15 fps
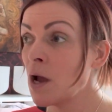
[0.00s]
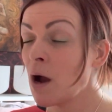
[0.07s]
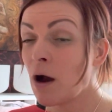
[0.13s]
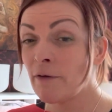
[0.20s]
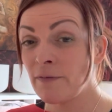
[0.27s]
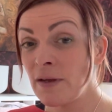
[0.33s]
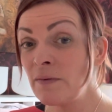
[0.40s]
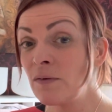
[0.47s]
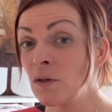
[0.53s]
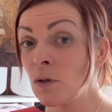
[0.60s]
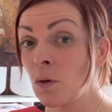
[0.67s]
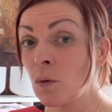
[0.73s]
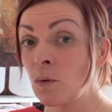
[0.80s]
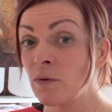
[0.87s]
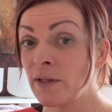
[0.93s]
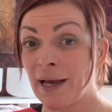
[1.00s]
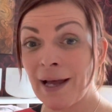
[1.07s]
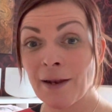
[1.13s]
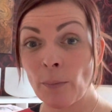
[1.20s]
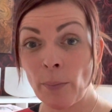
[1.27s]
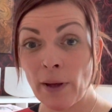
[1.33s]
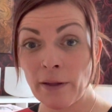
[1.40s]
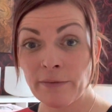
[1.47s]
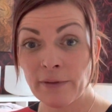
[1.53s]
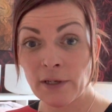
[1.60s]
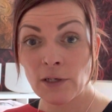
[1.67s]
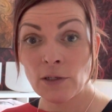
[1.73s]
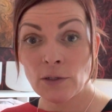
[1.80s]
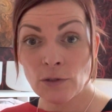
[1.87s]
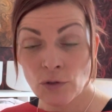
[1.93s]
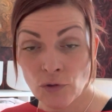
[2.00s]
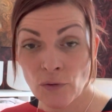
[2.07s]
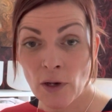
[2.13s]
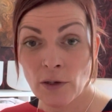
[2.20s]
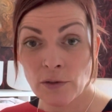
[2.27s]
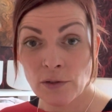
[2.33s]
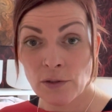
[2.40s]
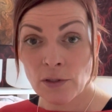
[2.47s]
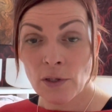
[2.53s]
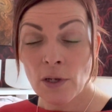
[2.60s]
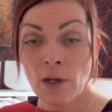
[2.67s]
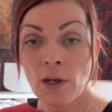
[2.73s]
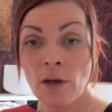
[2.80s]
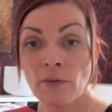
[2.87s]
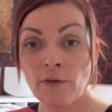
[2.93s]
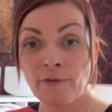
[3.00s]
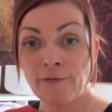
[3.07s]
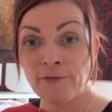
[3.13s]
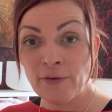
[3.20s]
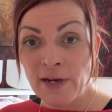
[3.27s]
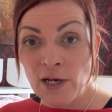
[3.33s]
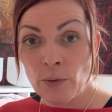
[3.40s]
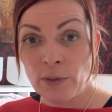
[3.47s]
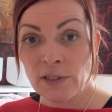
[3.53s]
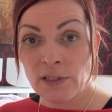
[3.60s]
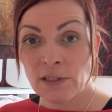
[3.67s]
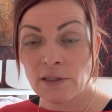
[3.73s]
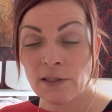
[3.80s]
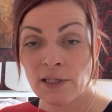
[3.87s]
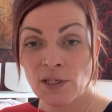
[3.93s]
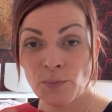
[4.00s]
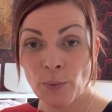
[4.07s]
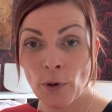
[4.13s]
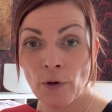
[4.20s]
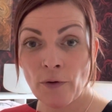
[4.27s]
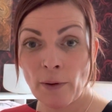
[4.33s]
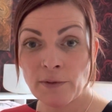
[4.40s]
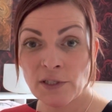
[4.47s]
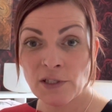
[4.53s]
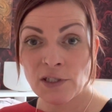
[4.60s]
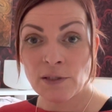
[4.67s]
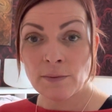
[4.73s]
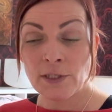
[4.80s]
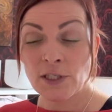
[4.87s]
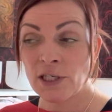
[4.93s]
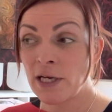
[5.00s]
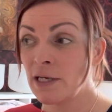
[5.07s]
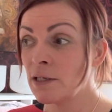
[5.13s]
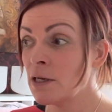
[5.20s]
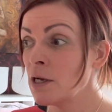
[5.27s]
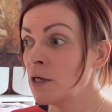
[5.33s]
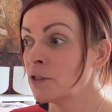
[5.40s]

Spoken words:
I've even got all the allopathic drugs, the frequencies of these programmed into the machine.